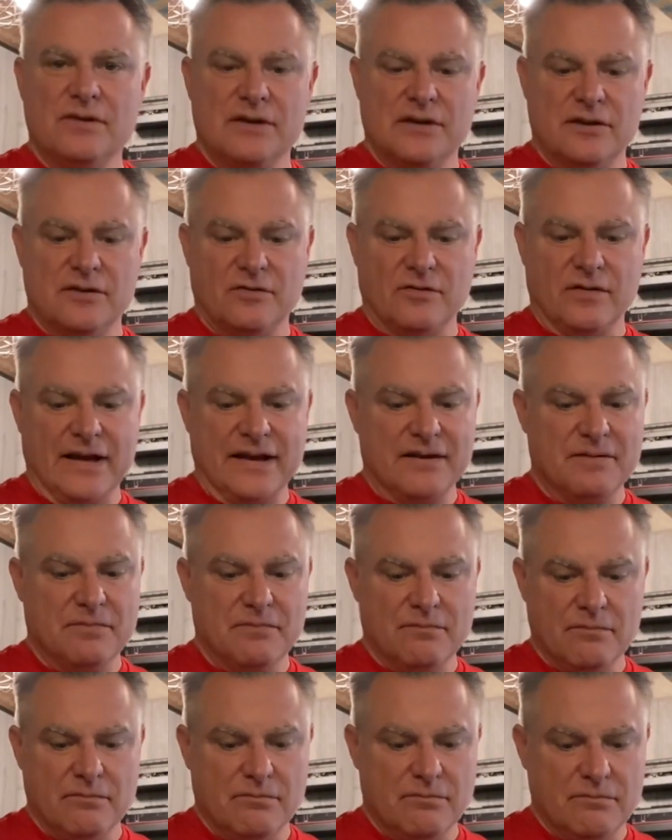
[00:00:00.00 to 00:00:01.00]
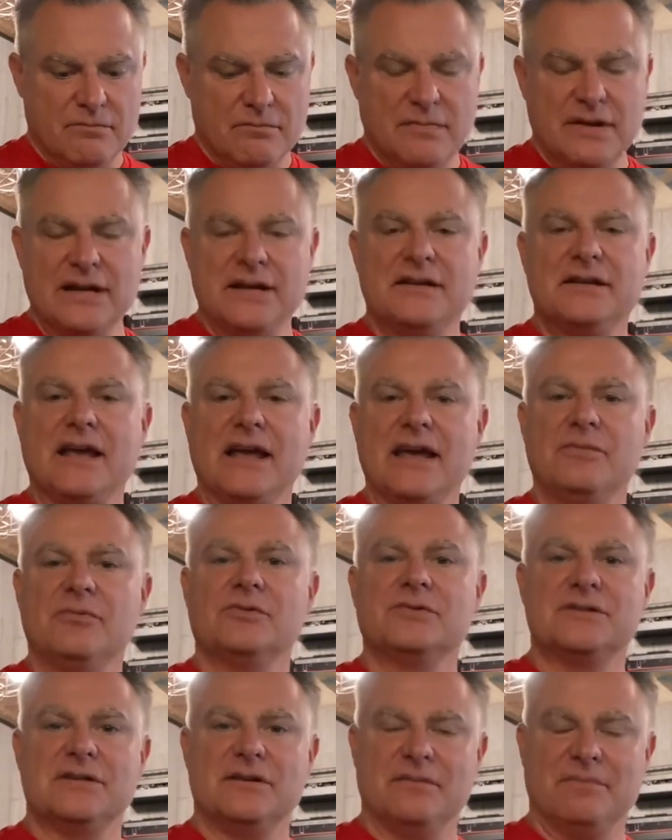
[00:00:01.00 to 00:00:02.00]
like many
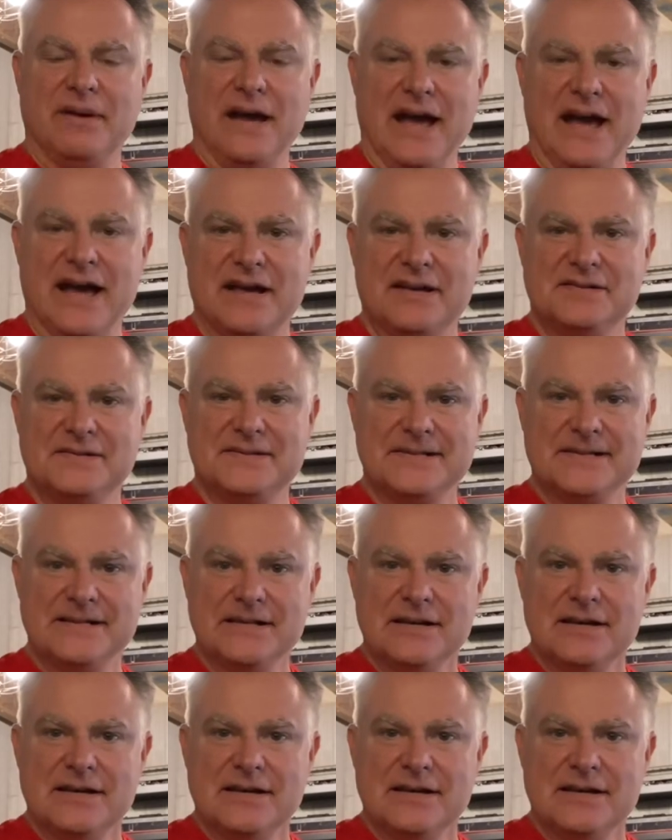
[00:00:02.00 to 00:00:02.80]
tables in the past,